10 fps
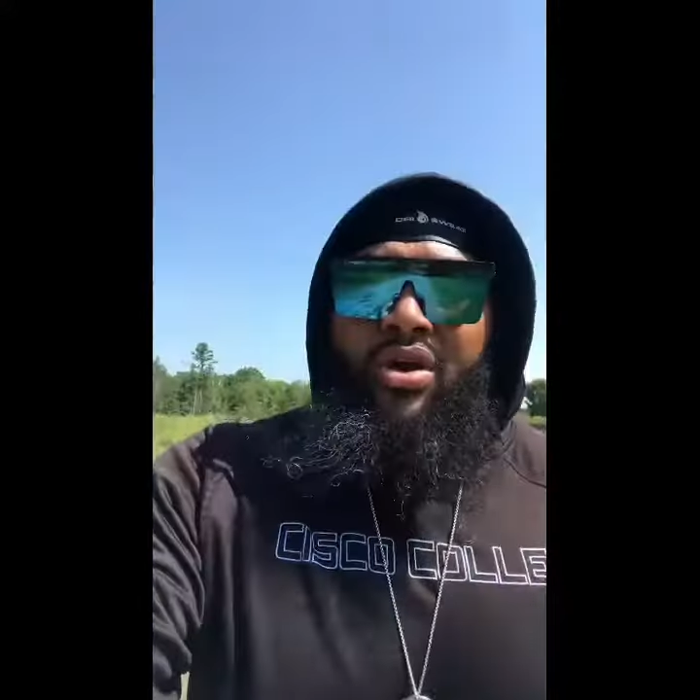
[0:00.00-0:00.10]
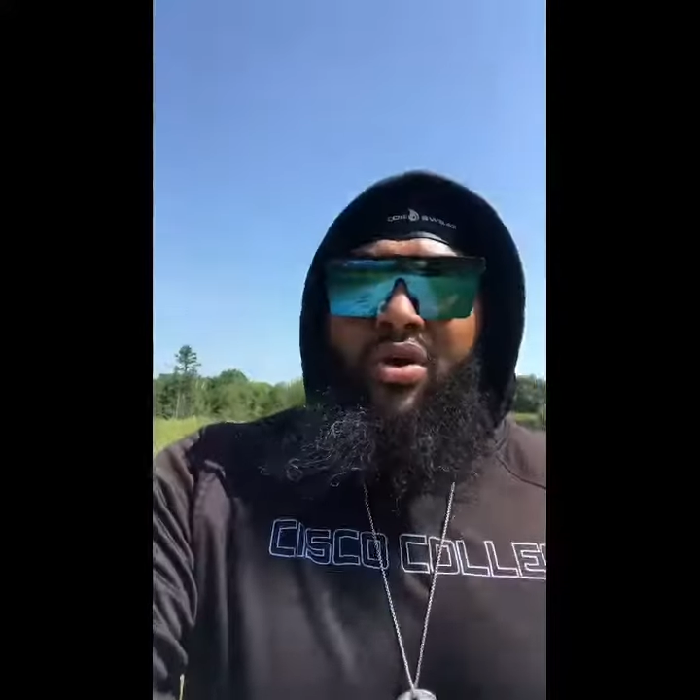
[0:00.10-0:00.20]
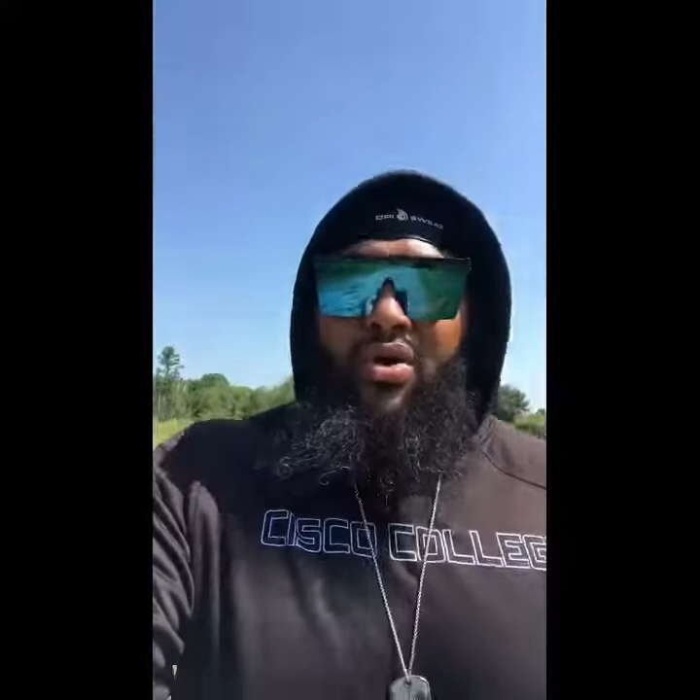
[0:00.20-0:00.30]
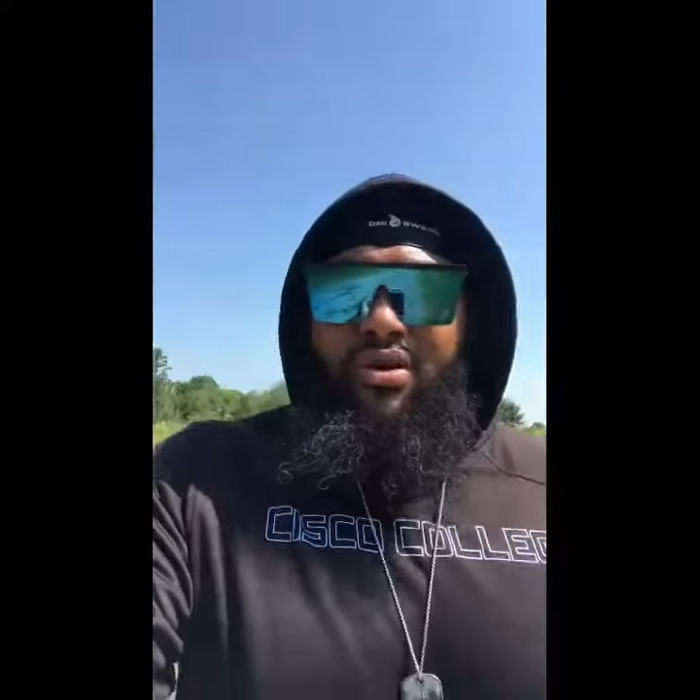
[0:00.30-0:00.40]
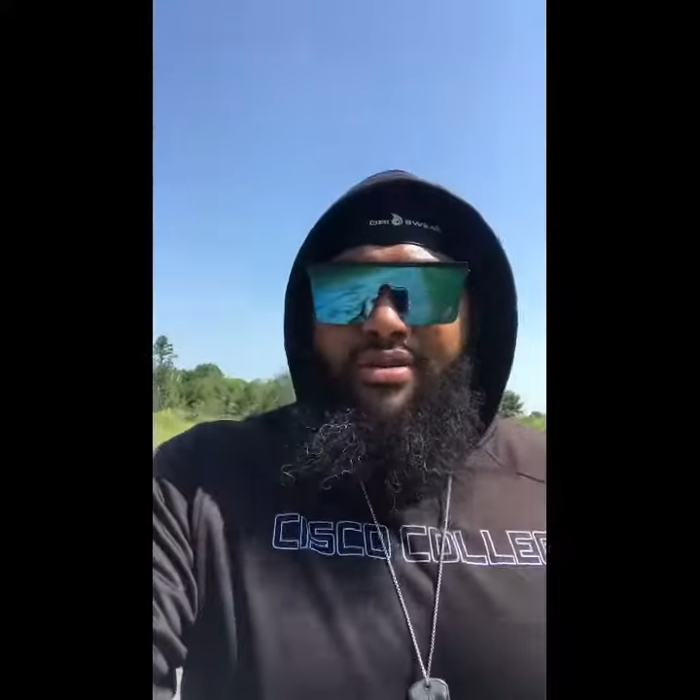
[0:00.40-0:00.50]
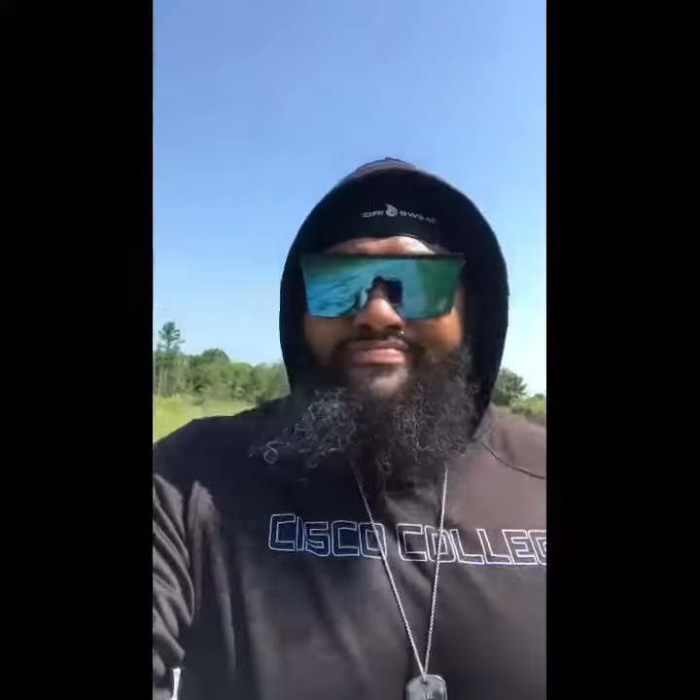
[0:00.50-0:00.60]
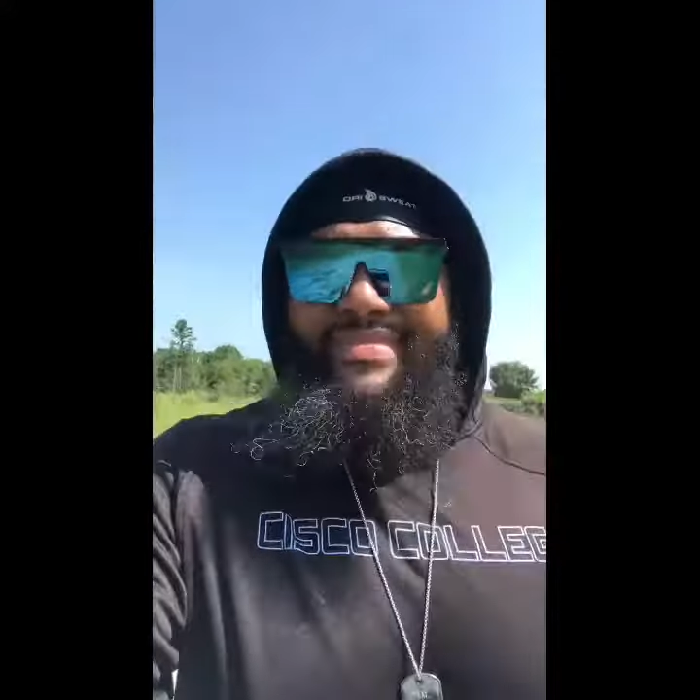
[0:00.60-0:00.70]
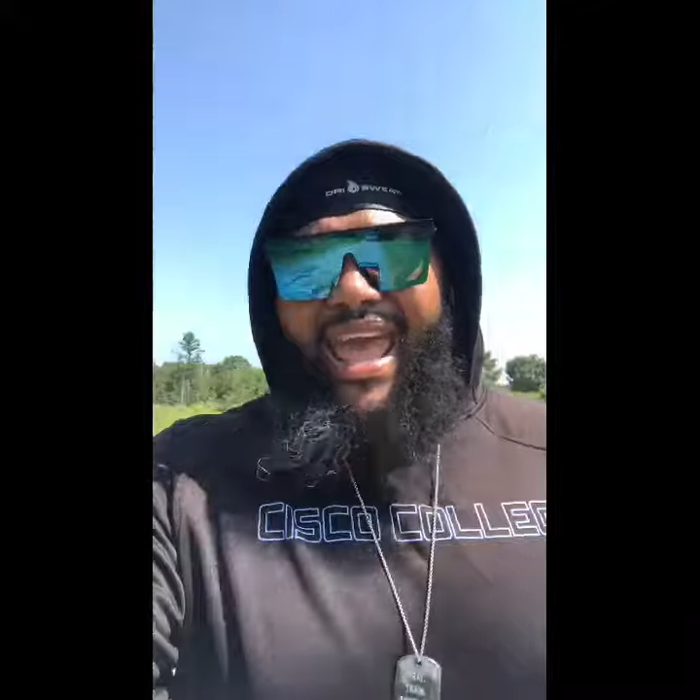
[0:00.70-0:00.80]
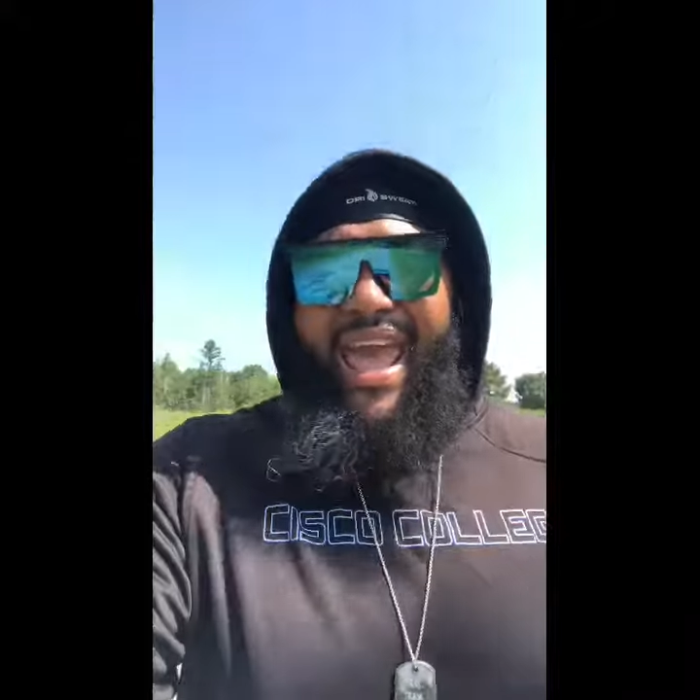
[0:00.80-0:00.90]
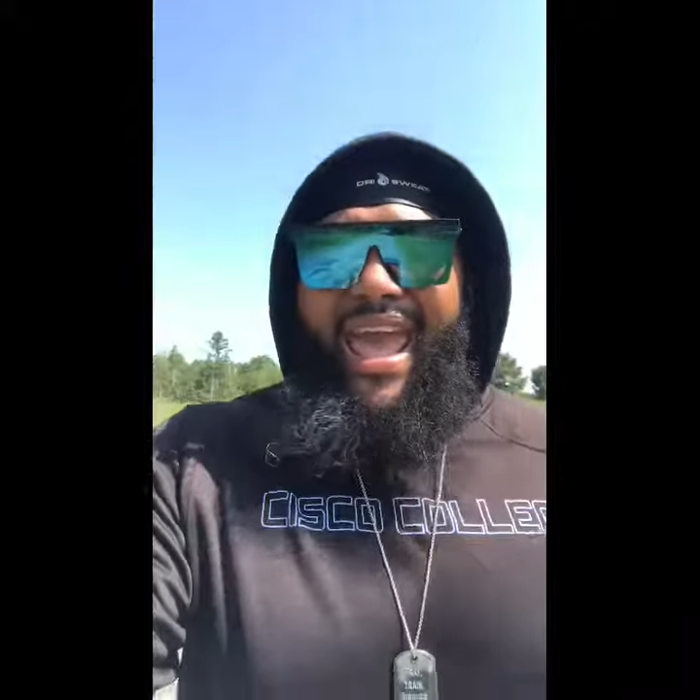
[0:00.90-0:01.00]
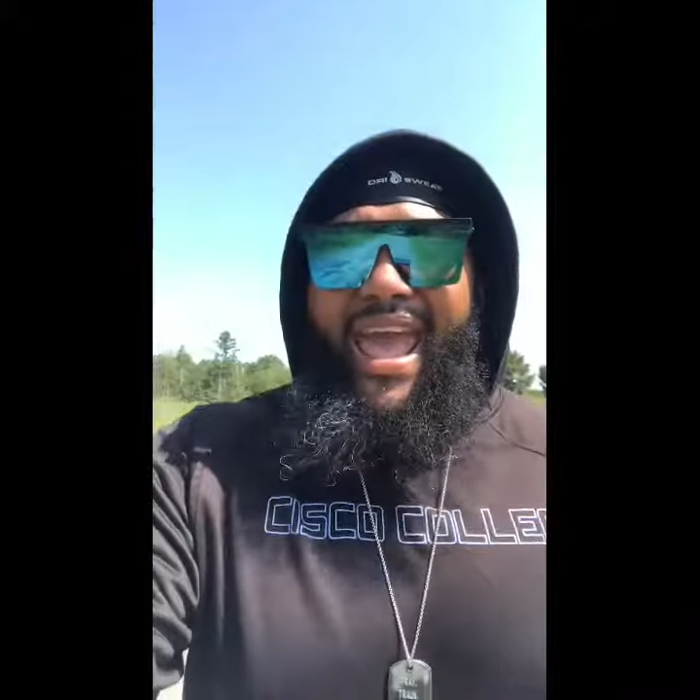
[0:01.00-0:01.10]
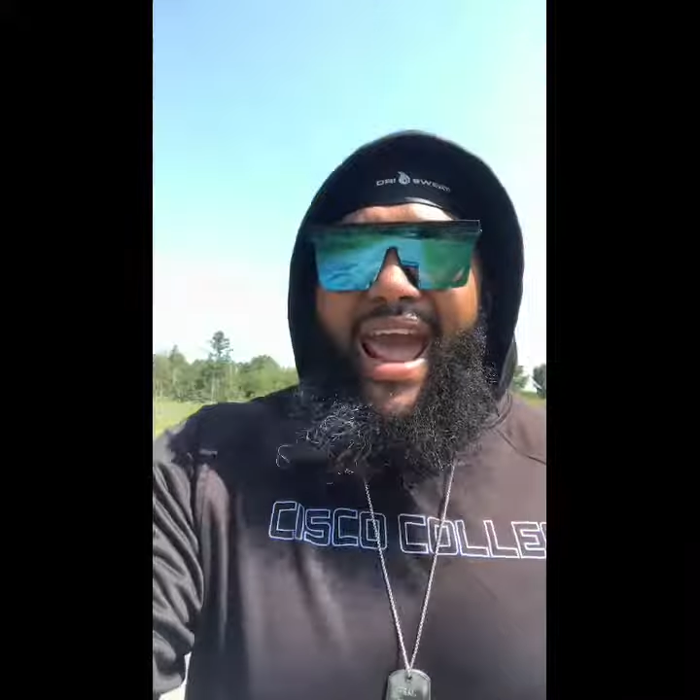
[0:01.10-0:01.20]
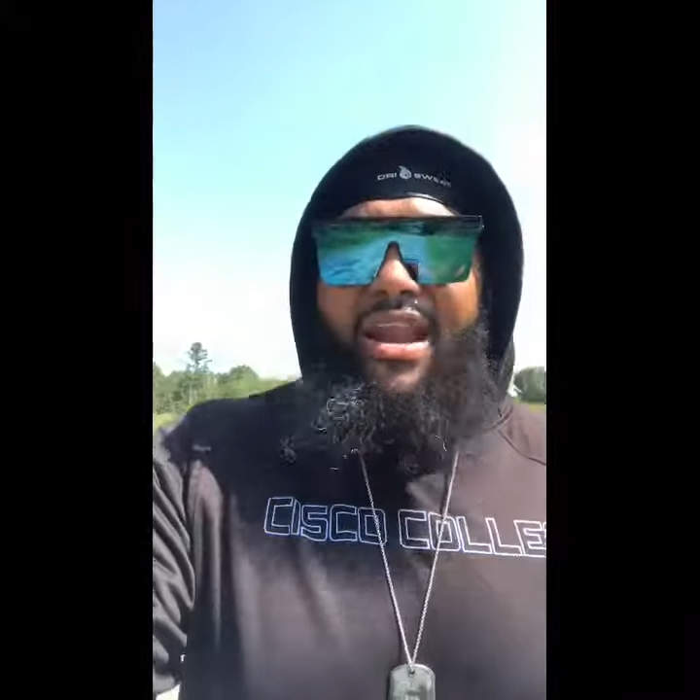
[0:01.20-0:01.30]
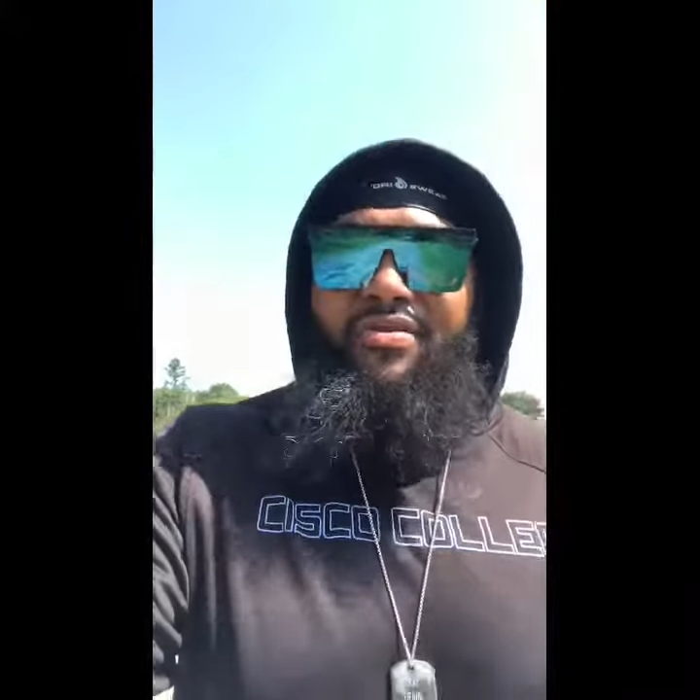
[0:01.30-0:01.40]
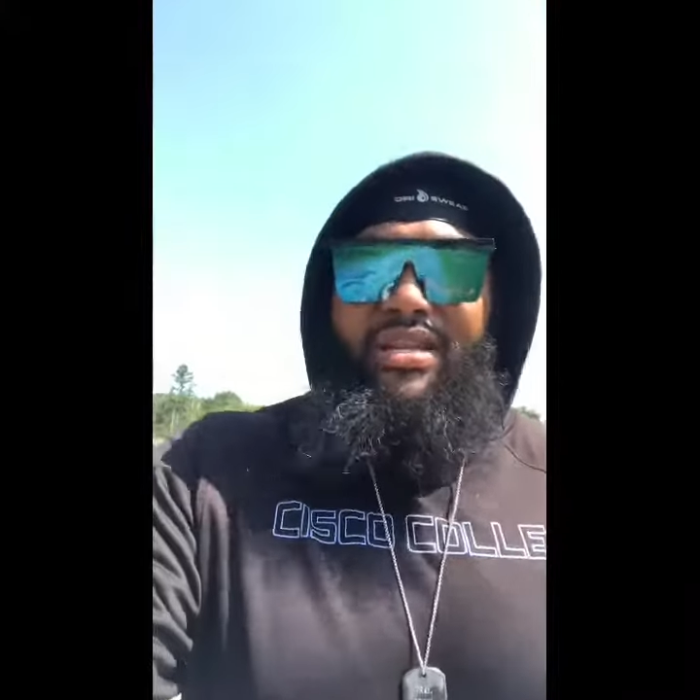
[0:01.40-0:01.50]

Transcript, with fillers: Or, I don't need